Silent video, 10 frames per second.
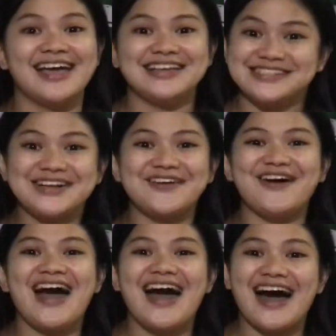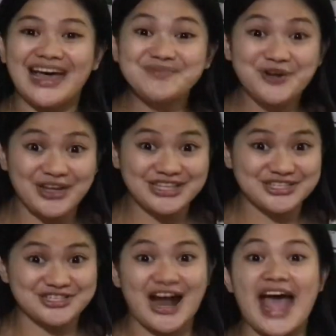So I'm going to
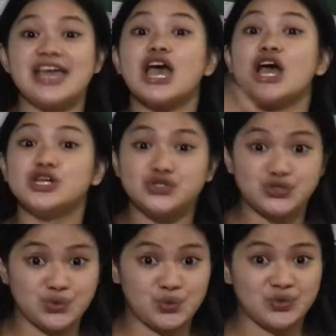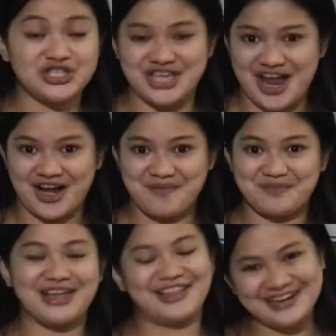try to share
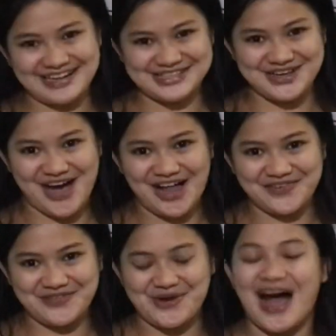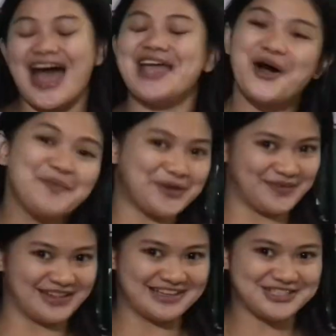my learning to all of you. I hope you
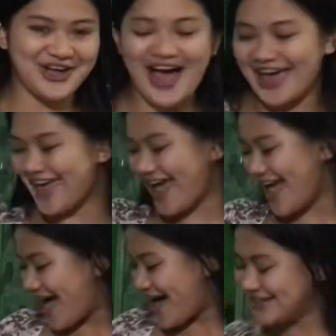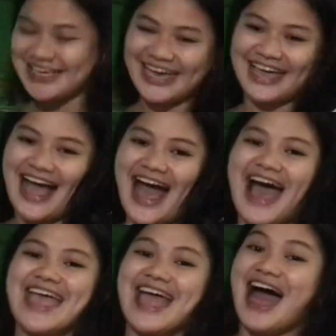will enjoy. Okay,
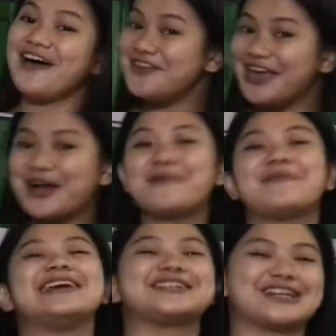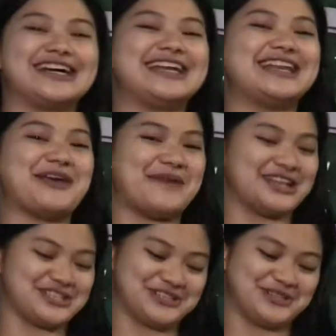I have here my
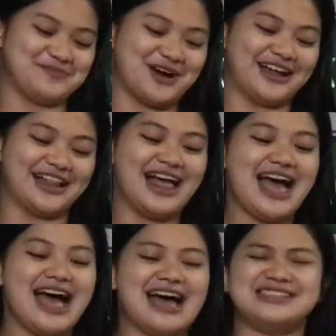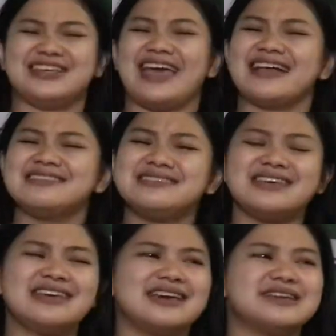three-dimensional model. As you can
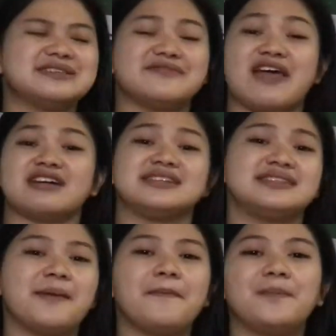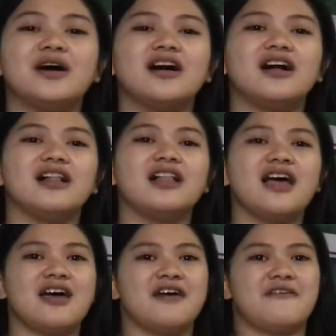see, it is very simple,
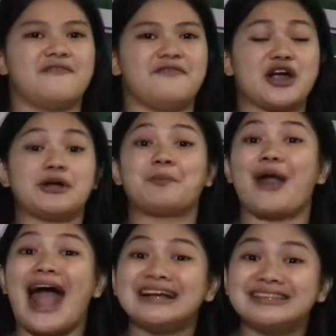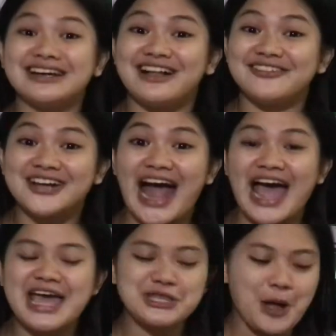very practical,
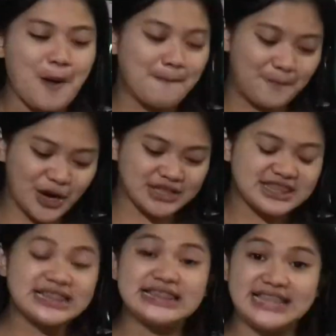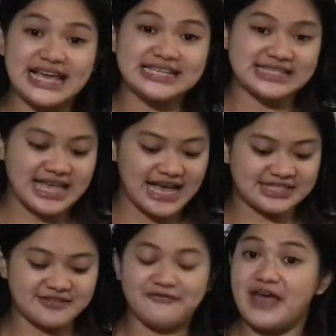right? But this
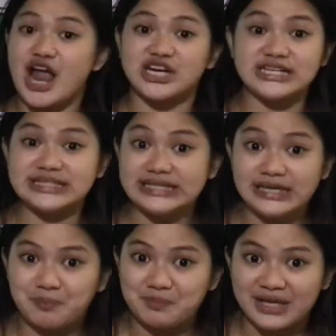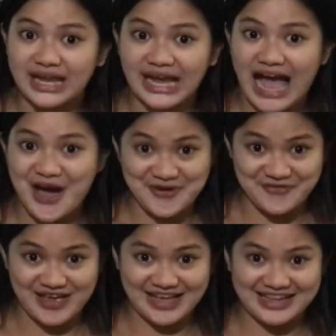has a very deep meaning out
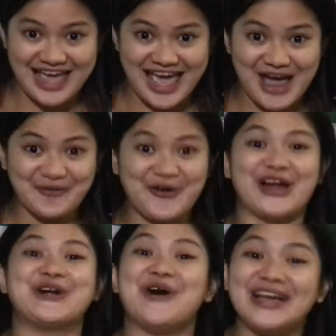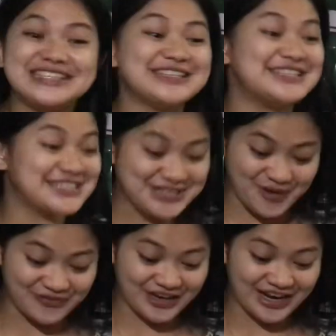of it. And we are going to
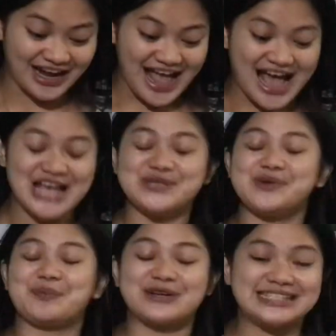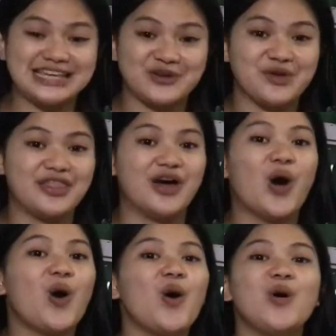discover as we proceed with the
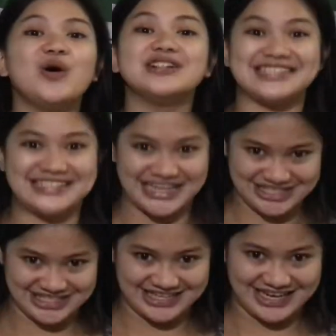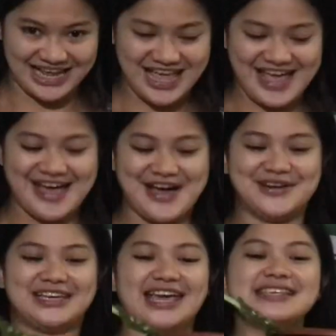whole session.
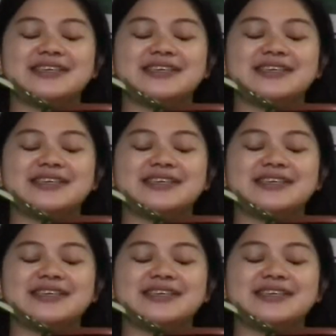Okay, so